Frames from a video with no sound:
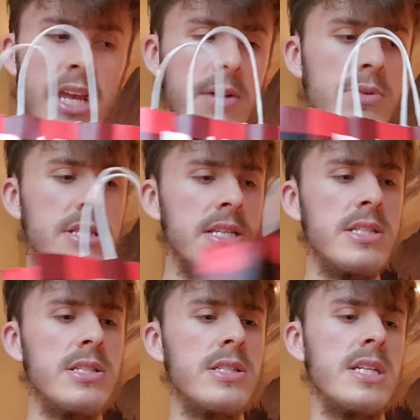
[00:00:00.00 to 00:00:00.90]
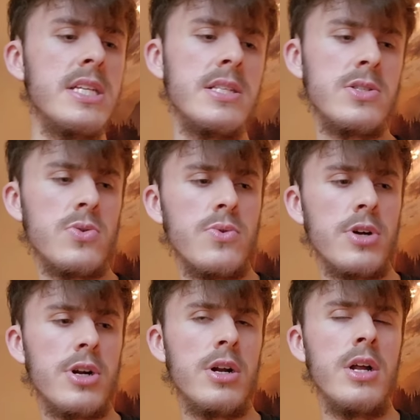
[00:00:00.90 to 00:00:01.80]
I was in a
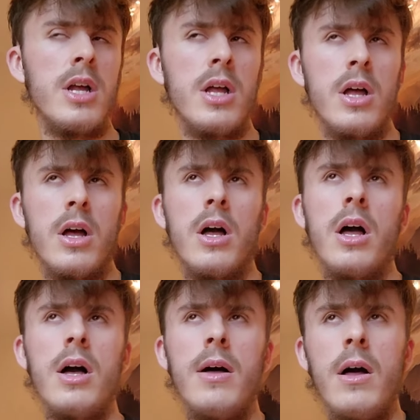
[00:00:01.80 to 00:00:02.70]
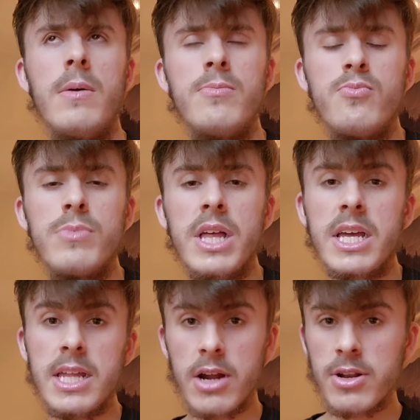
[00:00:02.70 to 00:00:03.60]
store like
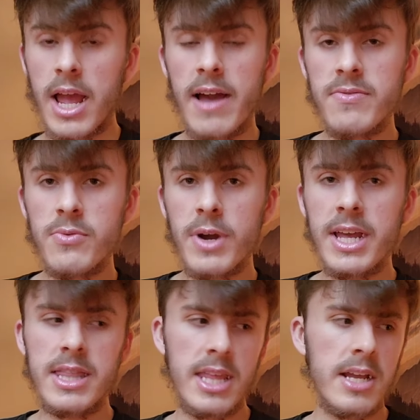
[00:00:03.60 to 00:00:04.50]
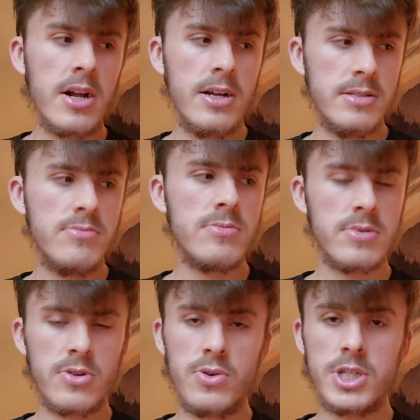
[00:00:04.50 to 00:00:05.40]
an hour and a half away, and they got,
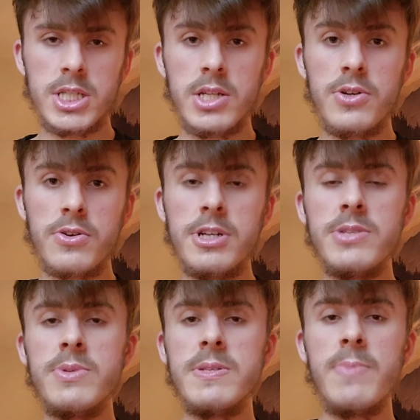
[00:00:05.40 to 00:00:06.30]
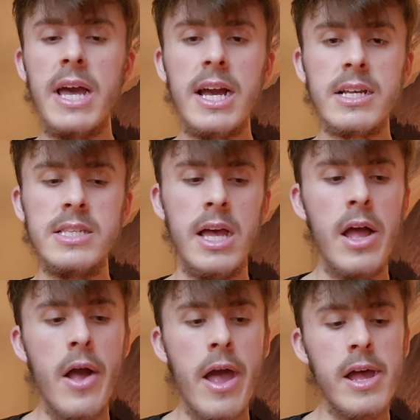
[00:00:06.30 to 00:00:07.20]
of course, the new Christmas bags.
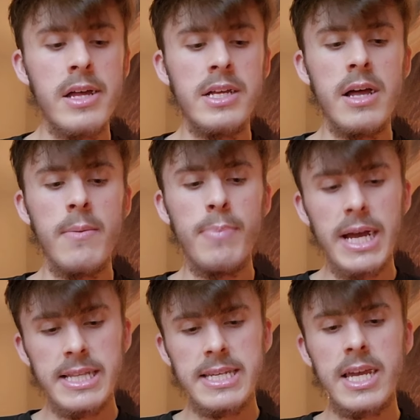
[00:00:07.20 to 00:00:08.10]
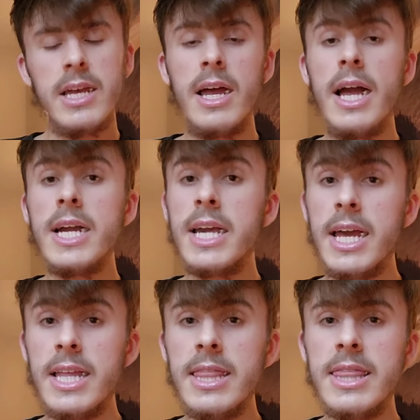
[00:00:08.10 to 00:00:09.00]
But
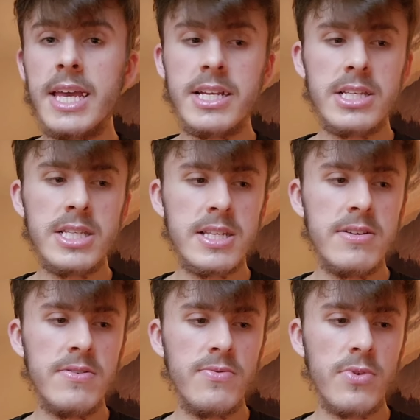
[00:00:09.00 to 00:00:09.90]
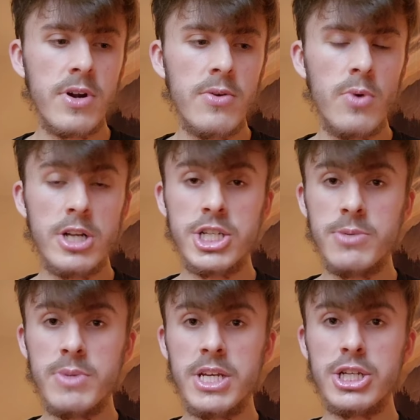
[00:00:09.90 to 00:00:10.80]
again, thanks for watching
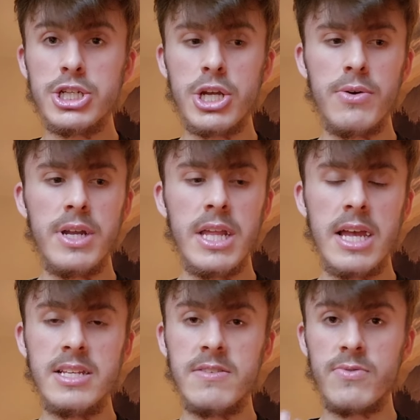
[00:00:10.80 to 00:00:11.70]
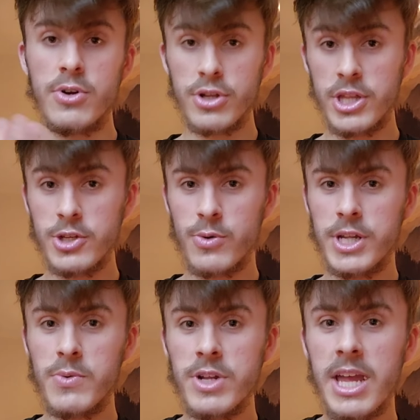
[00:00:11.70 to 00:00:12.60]
me showing as for the
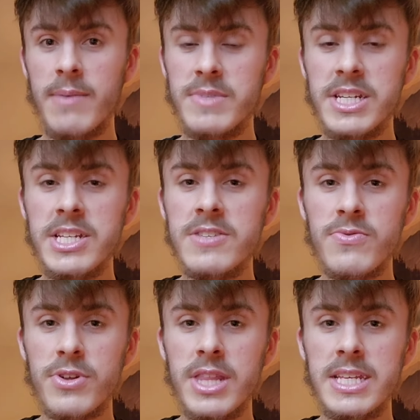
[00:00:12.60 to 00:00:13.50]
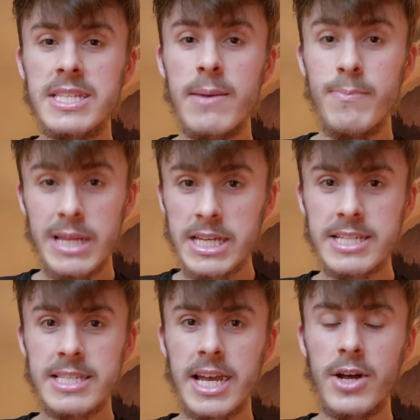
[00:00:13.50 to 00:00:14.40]
21 empties for this mini
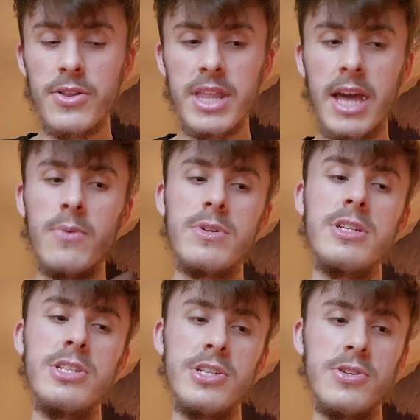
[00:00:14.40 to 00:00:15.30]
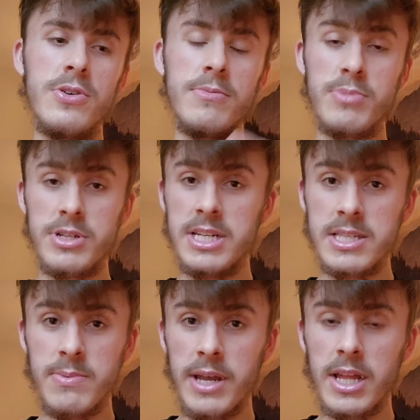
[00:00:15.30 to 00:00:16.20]
sale that I wanted to
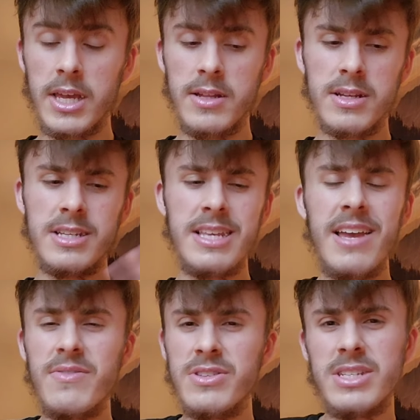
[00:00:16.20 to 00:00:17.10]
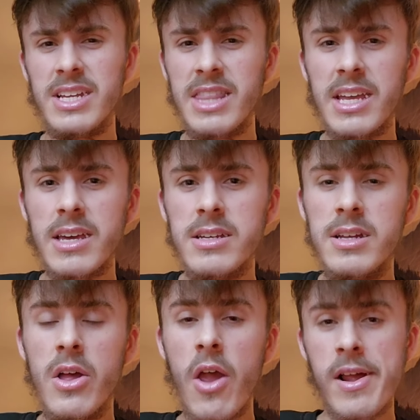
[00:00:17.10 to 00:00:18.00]
participate in, because I haven't done like a
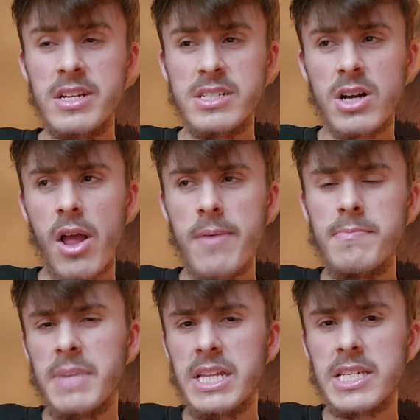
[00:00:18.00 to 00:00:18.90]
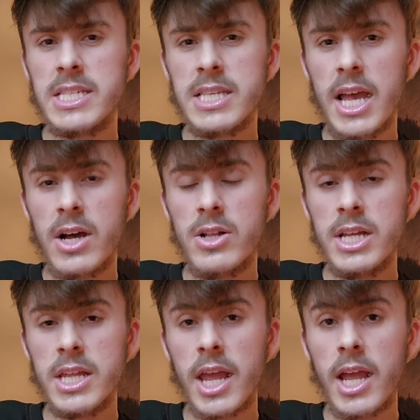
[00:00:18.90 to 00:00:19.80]
mini sale
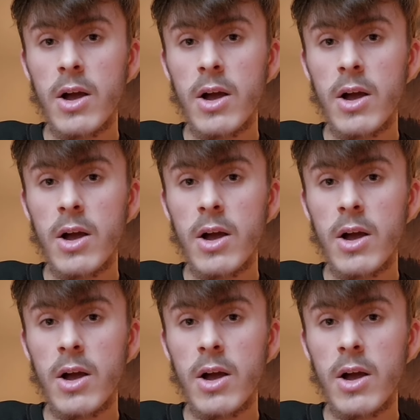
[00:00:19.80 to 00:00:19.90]
in a